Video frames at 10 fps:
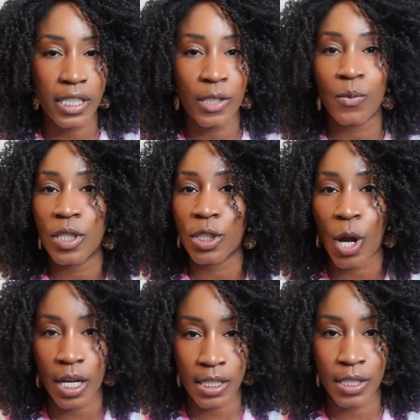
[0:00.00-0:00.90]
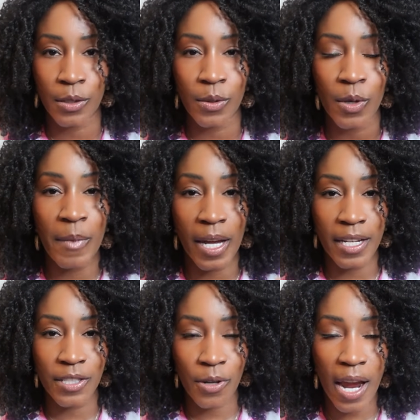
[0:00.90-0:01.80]
He would talk to
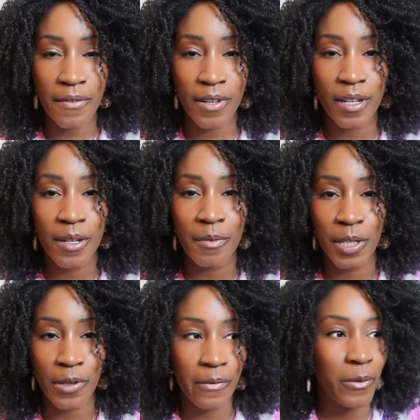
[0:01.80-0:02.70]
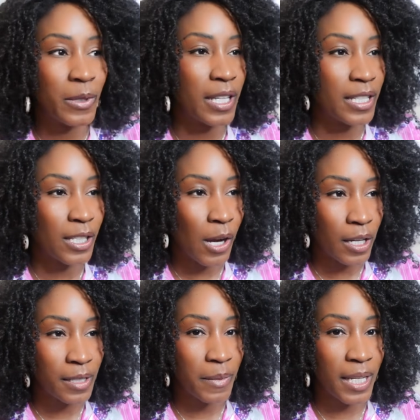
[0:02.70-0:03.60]
my driver. My driver would then
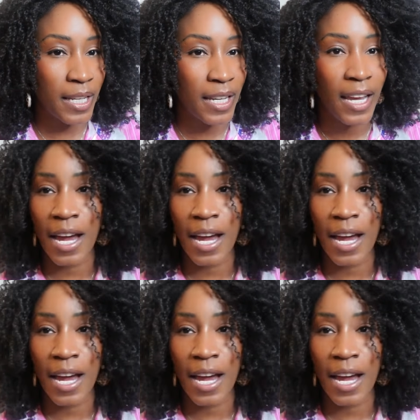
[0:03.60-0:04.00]
talk to me.